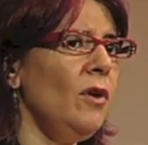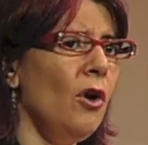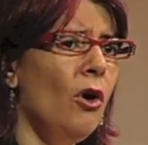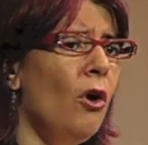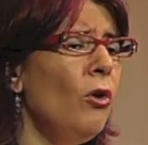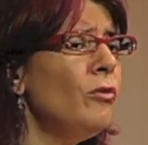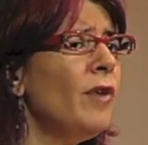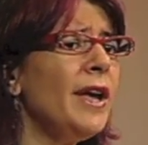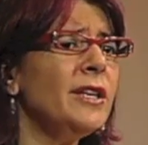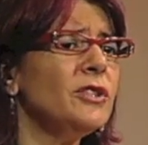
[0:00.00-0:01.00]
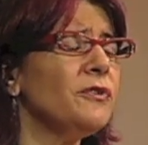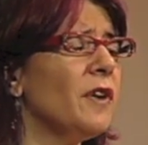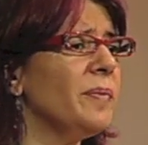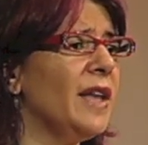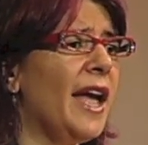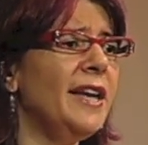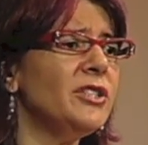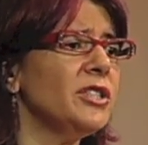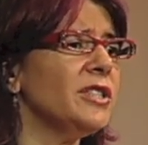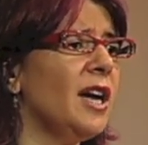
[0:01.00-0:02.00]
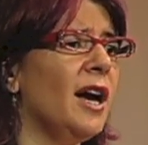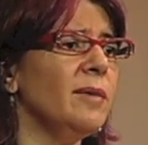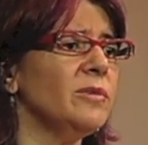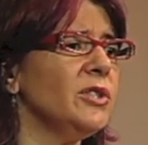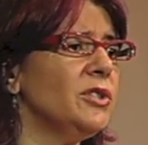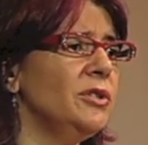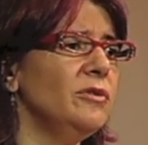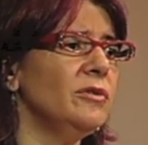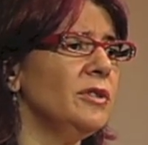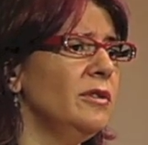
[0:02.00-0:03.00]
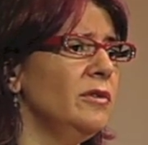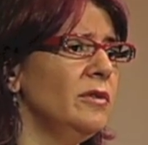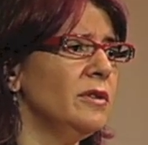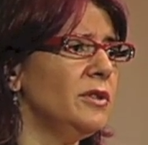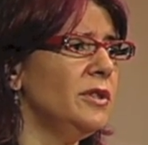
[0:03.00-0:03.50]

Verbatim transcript: a whole range from the ancient times to, to, to